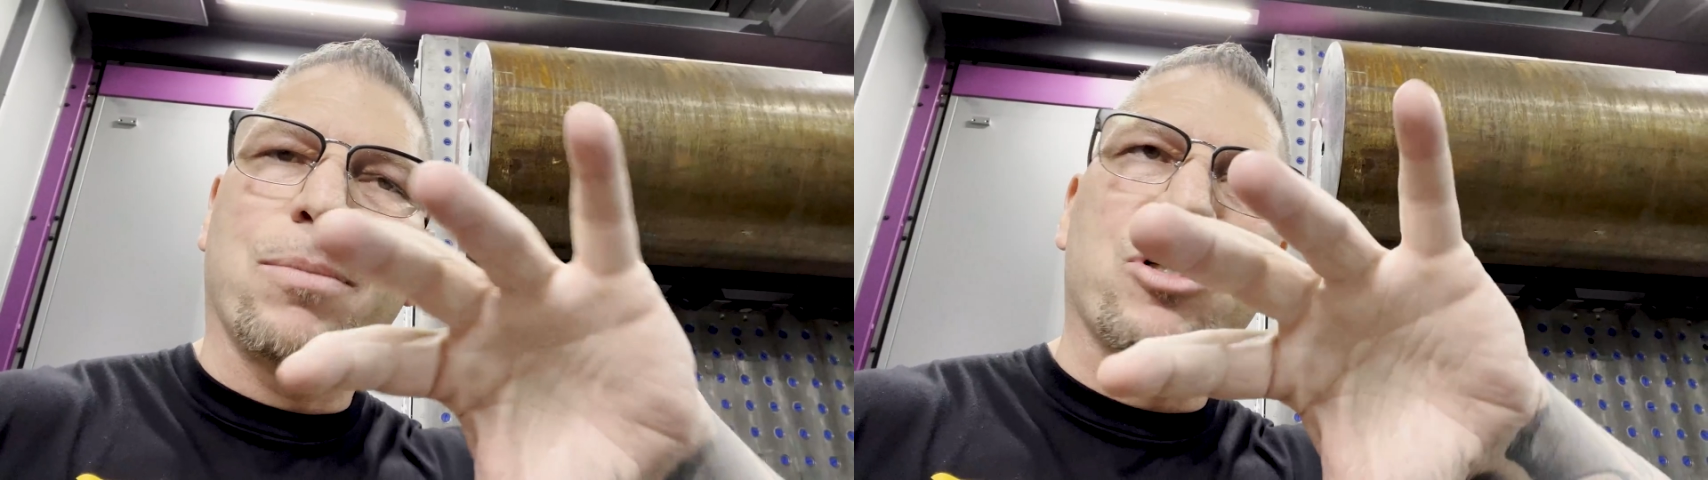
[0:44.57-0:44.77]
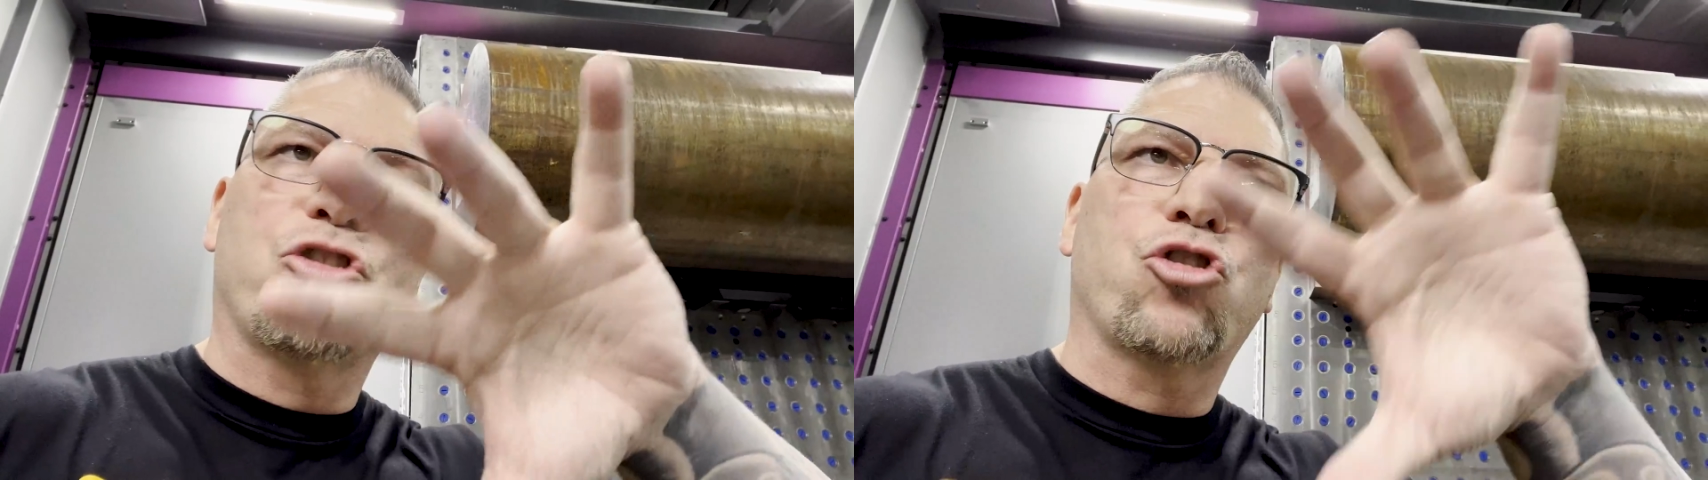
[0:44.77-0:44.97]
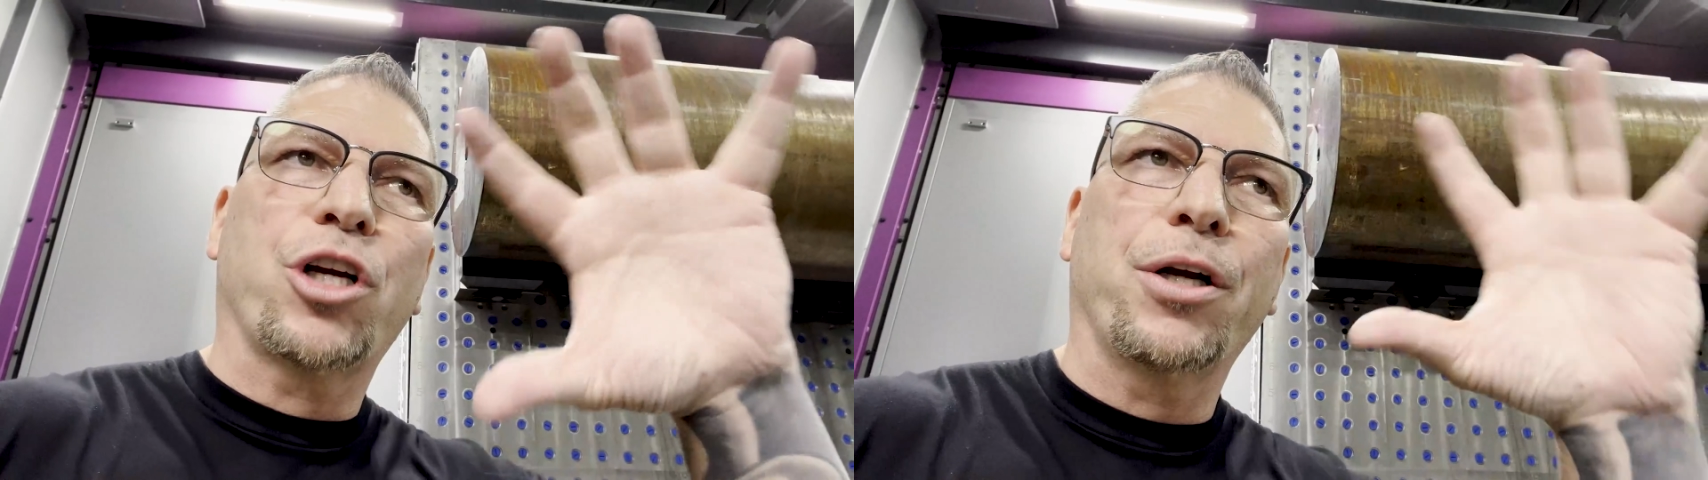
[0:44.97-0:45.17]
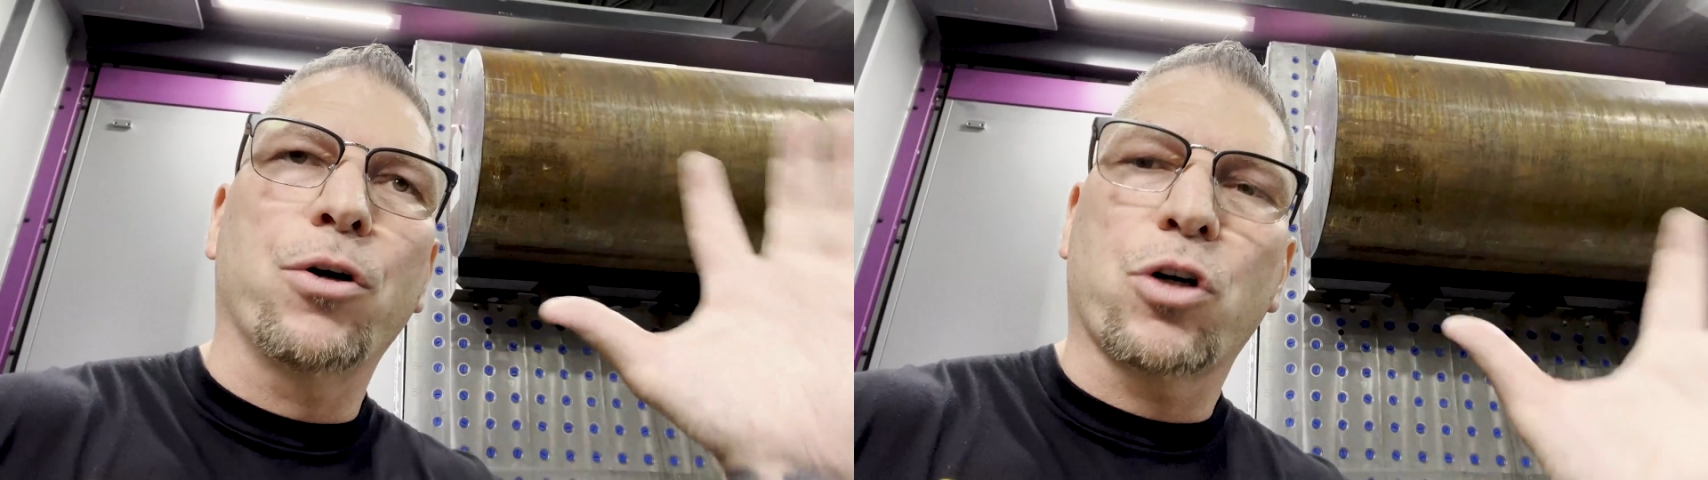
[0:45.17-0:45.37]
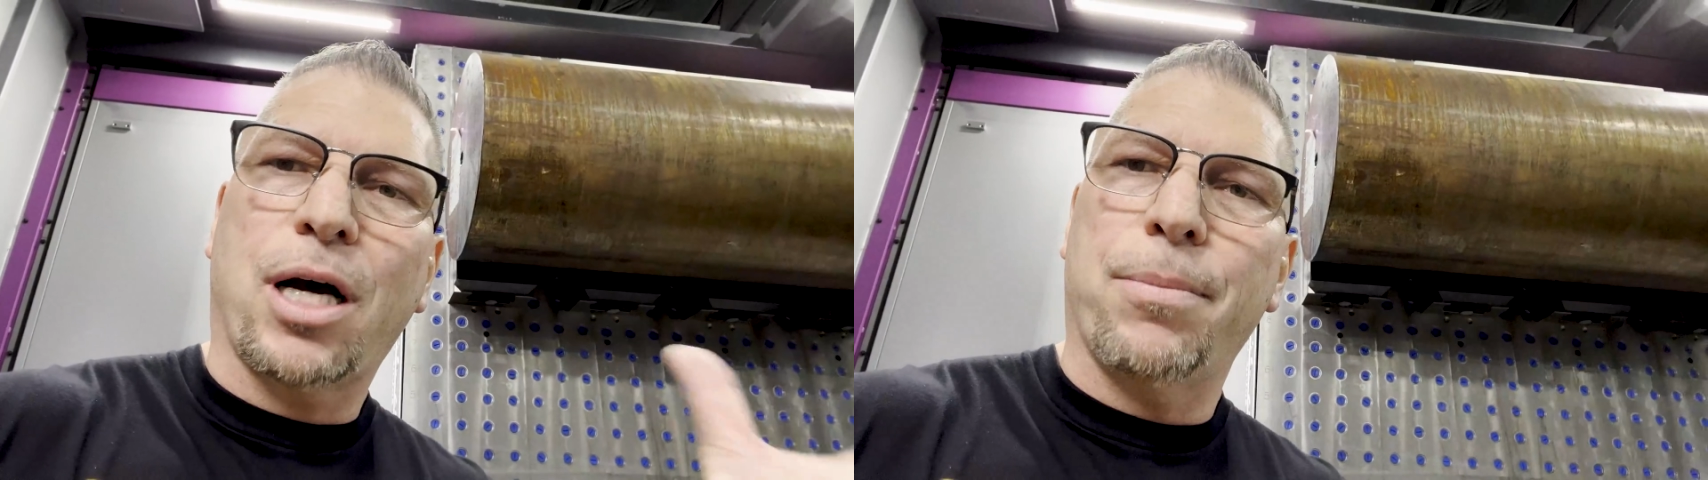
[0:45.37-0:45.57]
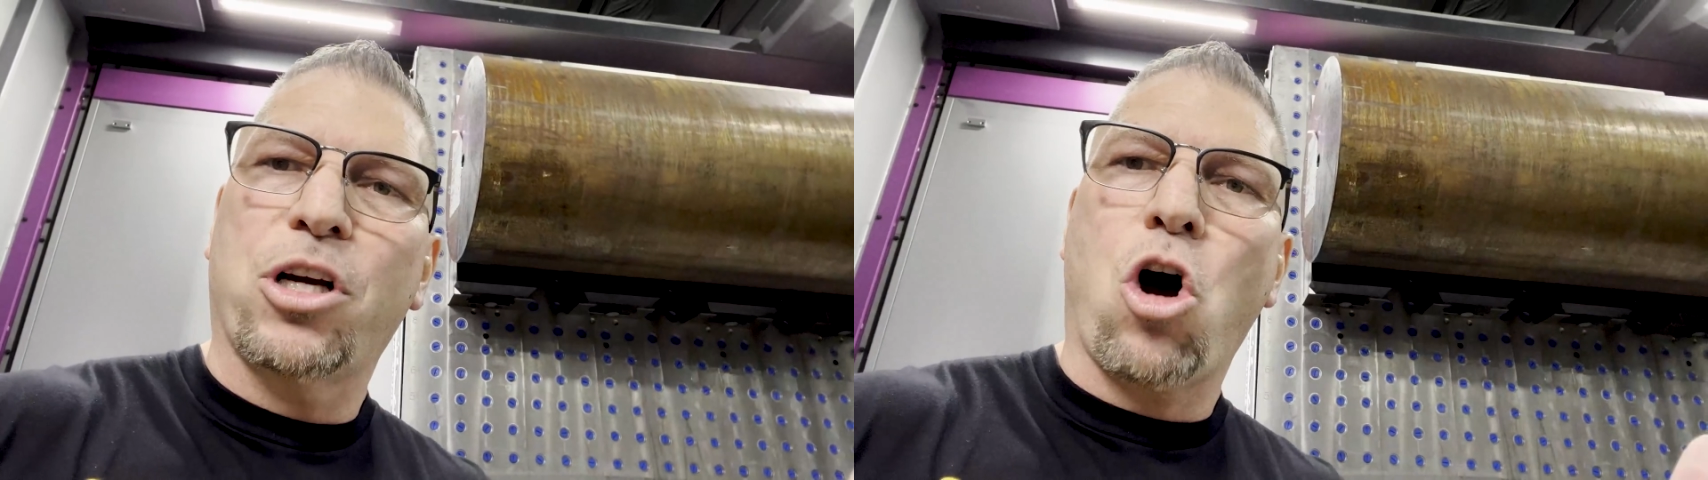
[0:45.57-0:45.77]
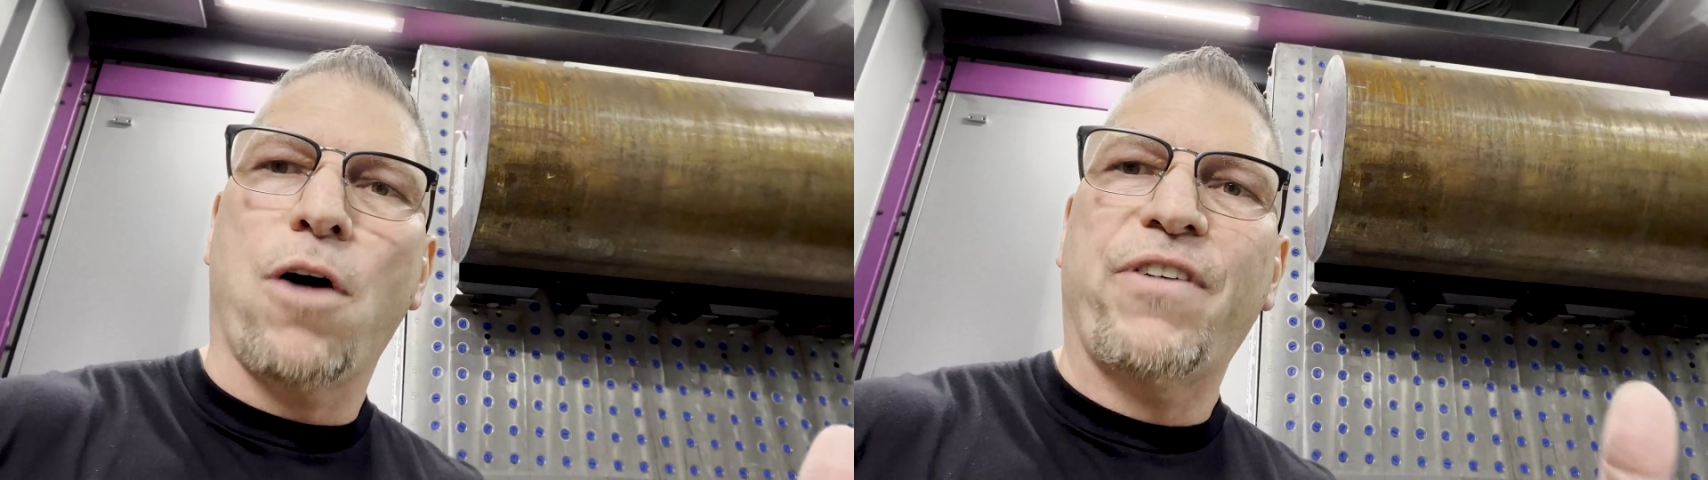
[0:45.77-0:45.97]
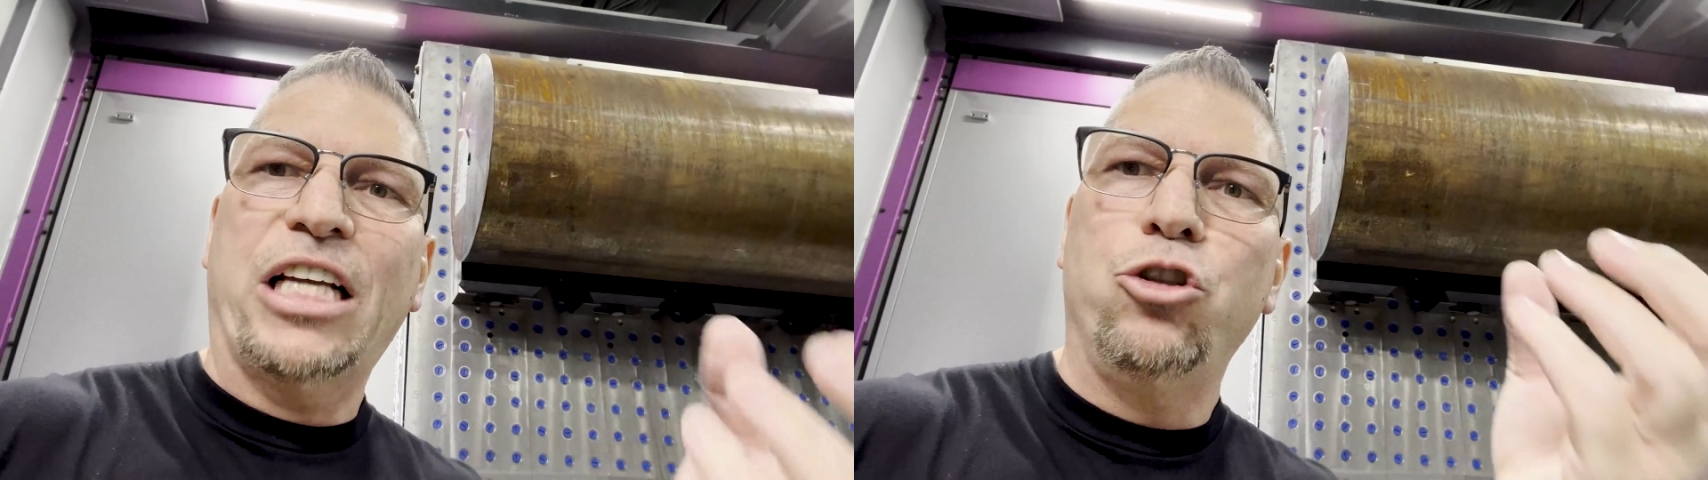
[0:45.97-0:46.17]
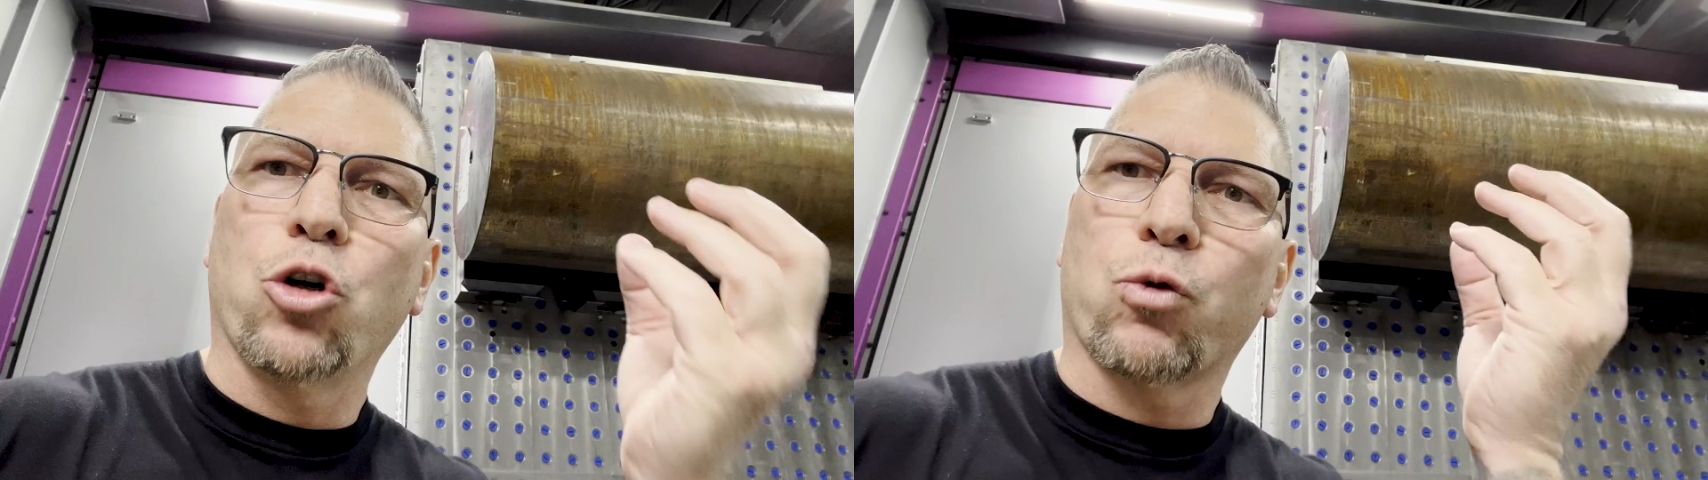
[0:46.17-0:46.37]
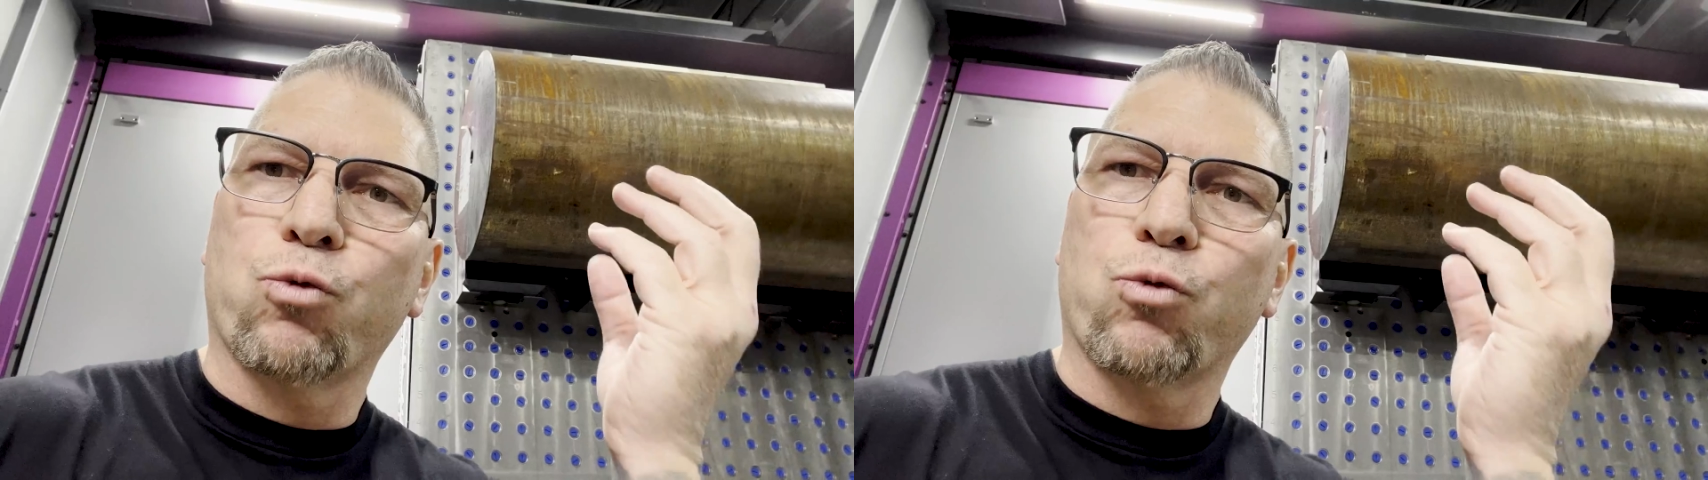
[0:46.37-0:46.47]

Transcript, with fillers: of material coming off and you're